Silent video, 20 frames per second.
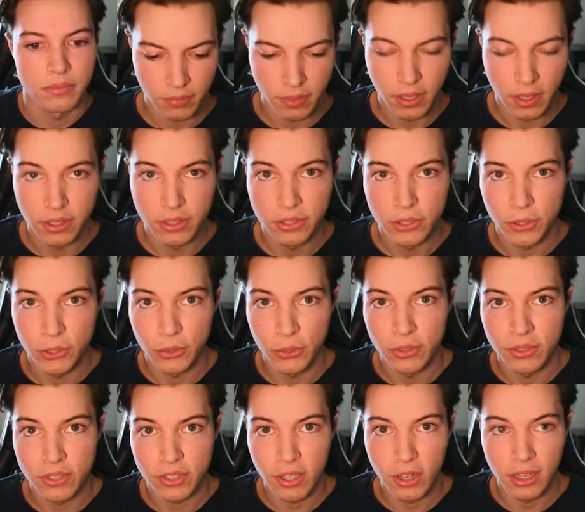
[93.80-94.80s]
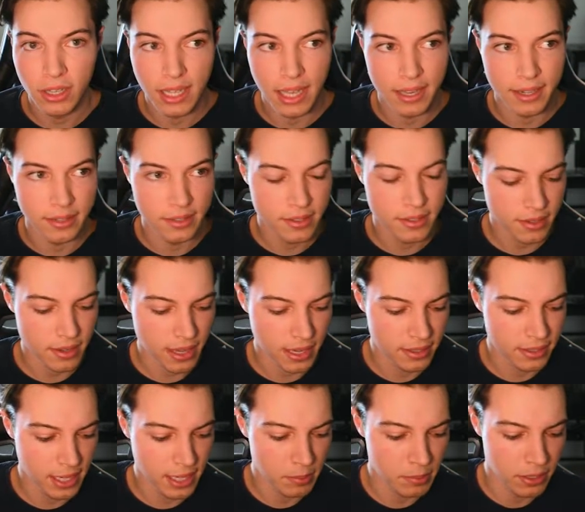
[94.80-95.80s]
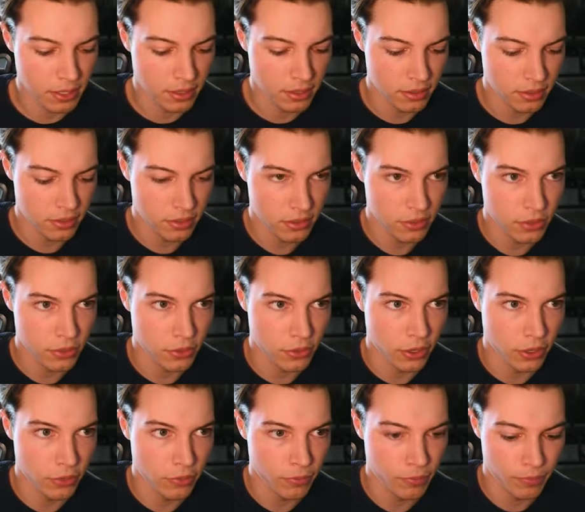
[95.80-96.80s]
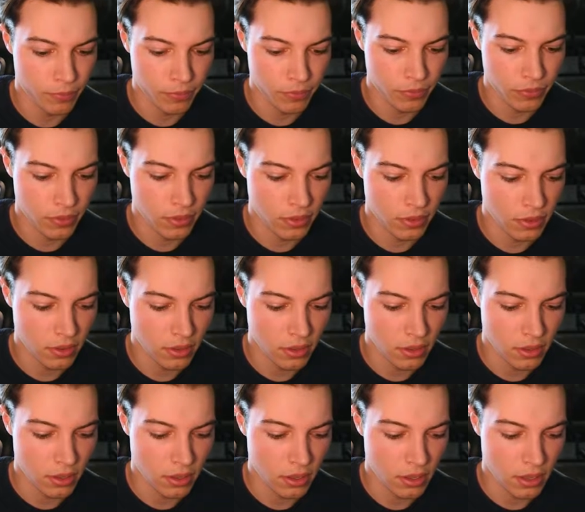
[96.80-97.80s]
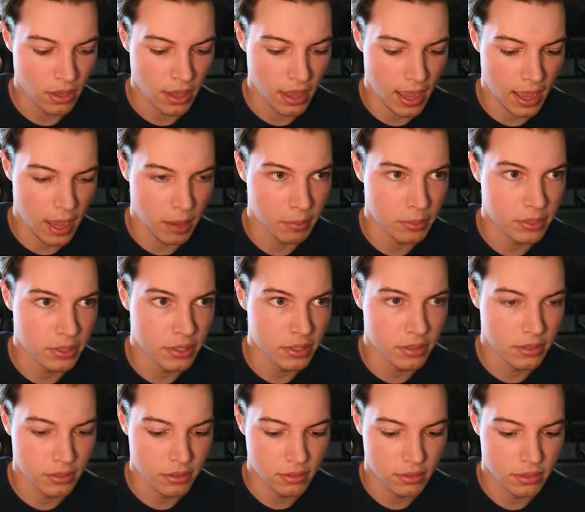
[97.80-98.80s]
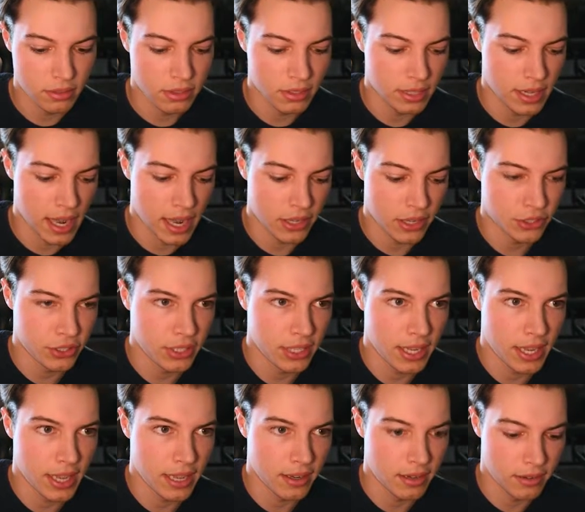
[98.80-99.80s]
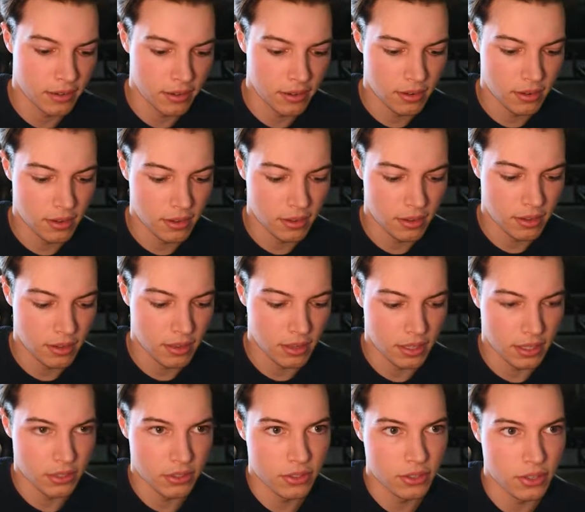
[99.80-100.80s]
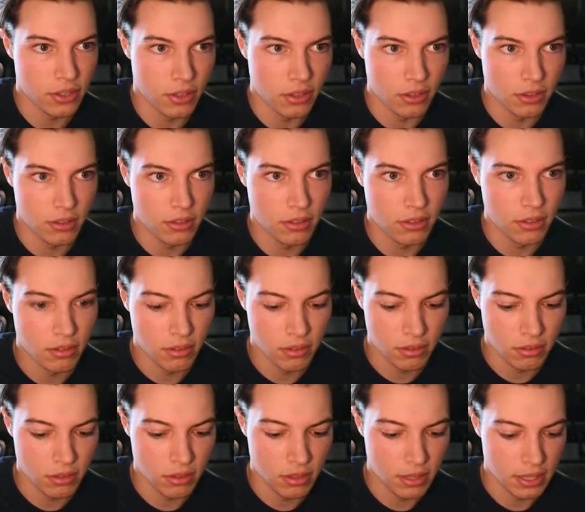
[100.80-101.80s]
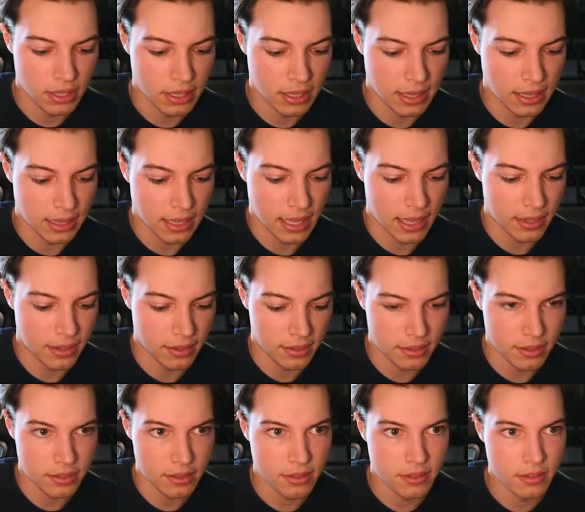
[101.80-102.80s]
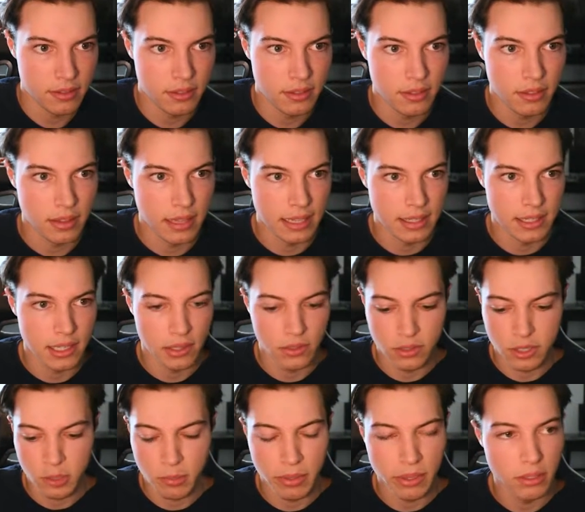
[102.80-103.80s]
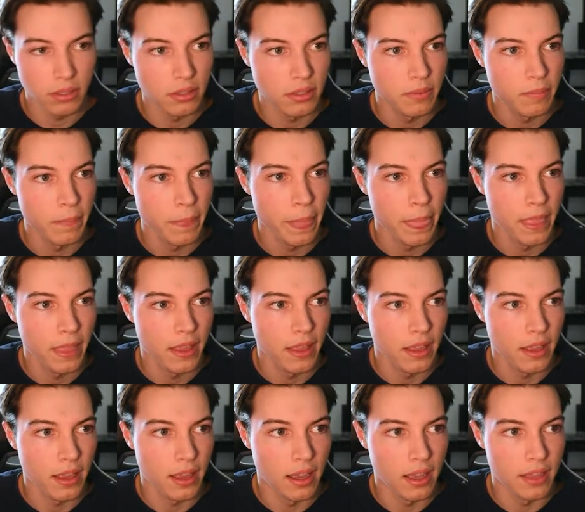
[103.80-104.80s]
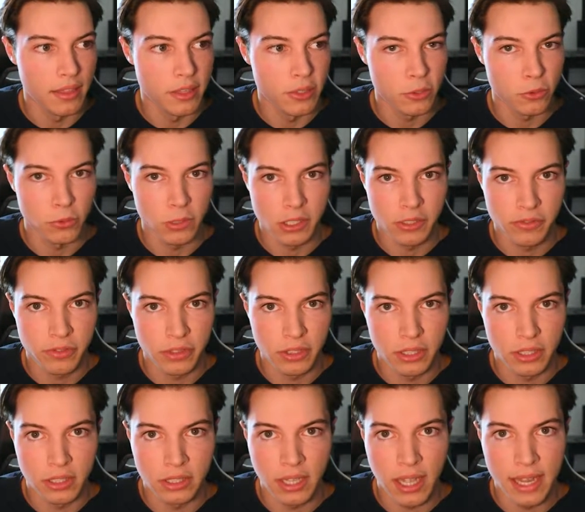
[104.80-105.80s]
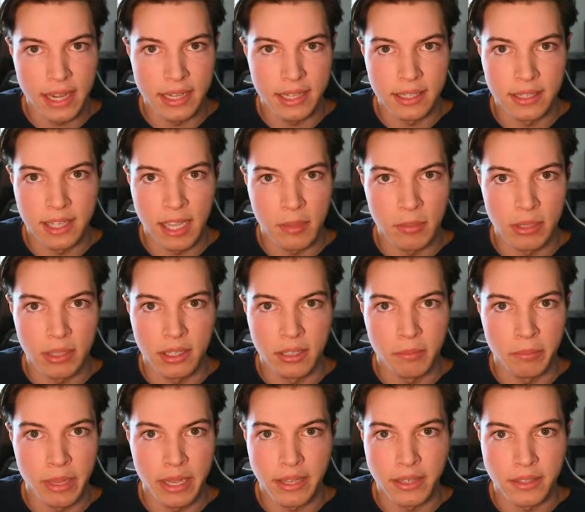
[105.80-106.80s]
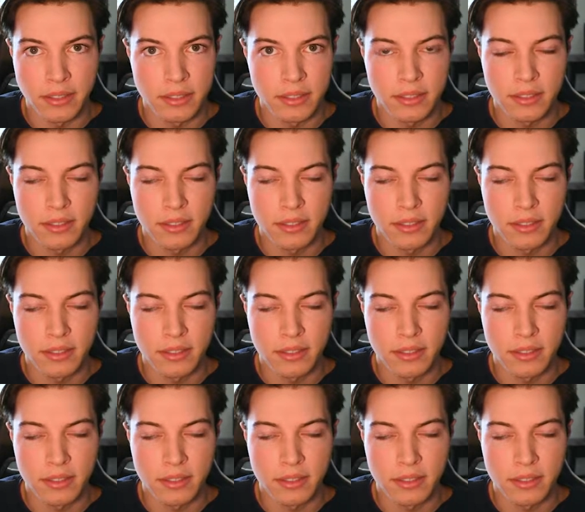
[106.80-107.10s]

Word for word: So to install Lynis, I typed in sudo apt-get install Lynis, and that's how it's spelled. Uh, this will work for any Debian-based